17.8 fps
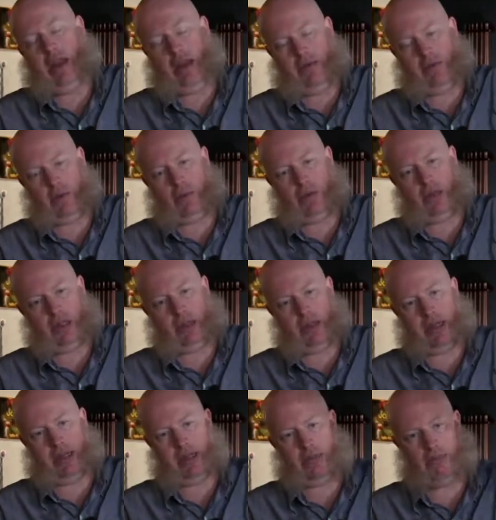And if you put them
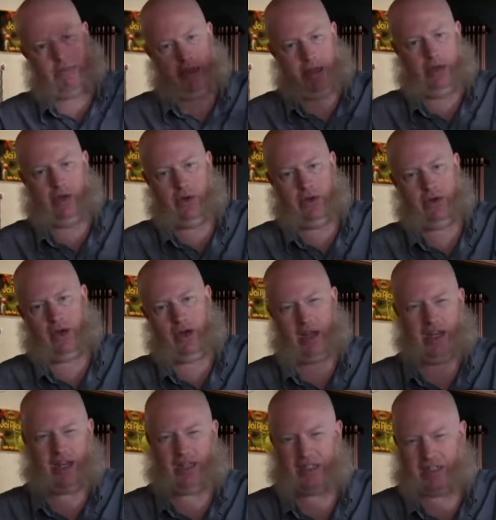in the middle, you're
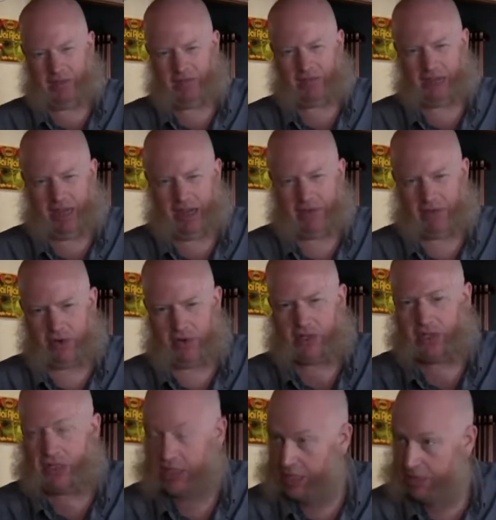going to get some
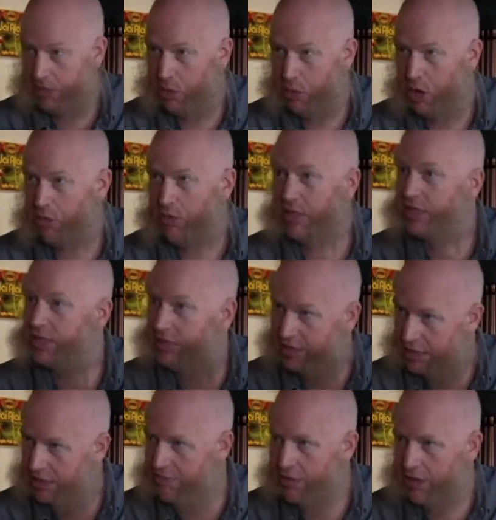flavors and some aromas and
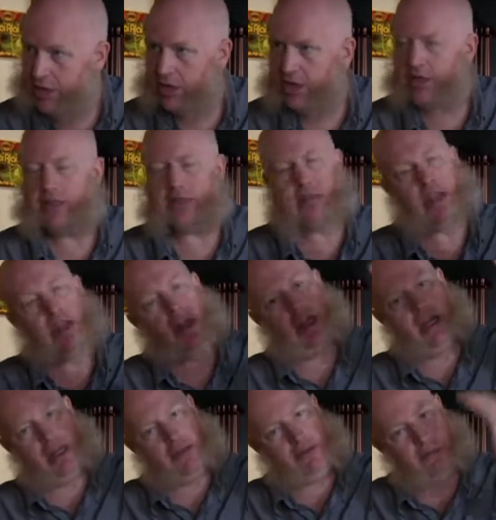some bitterness.
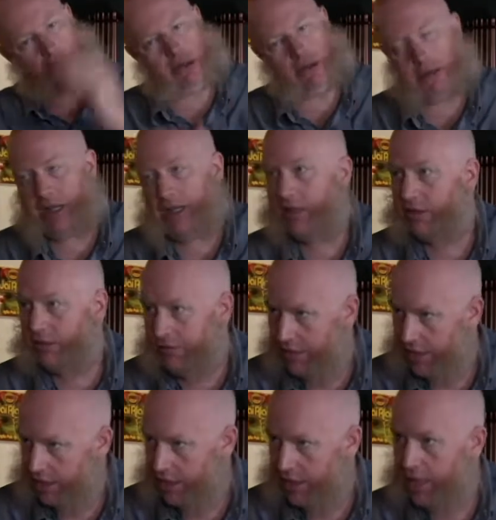If you put them in at the
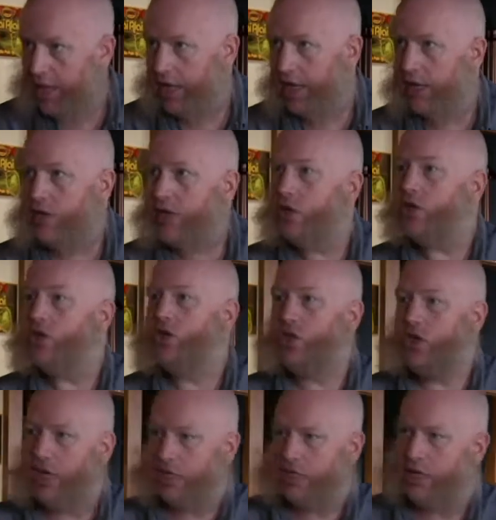very end, you're
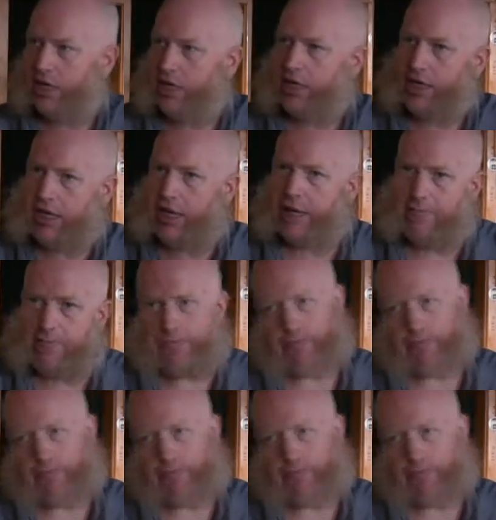just going to get